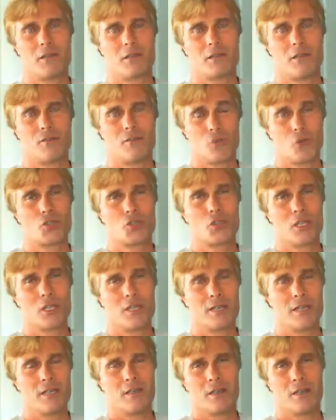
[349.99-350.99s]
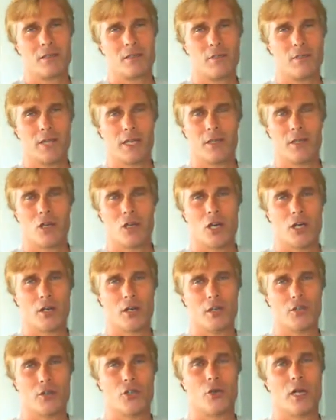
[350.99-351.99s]
Unfortunately, that does depend on
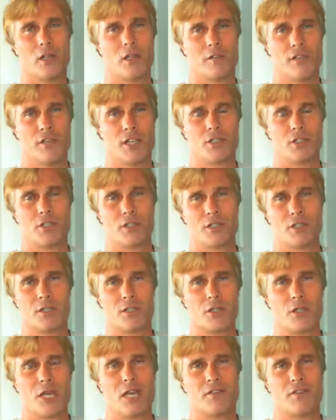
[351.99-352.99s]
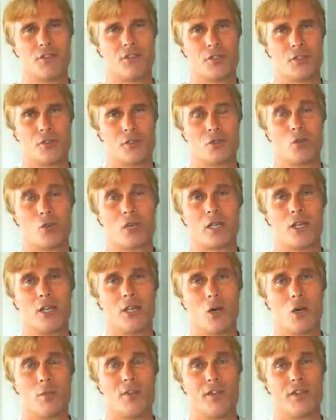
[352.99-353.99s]
your elevation, so you have to quickly
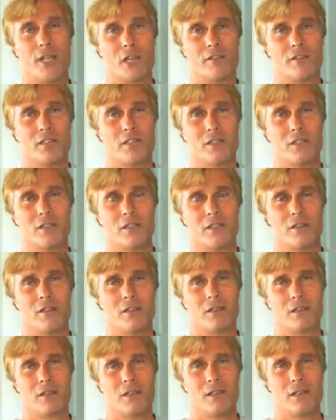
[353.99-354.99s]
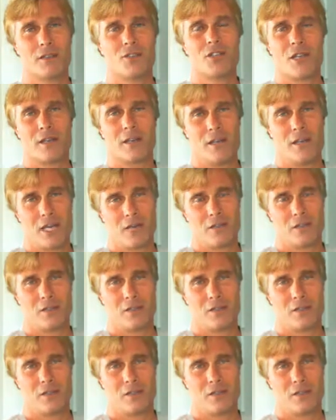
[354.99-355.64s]
open the oven and check it out.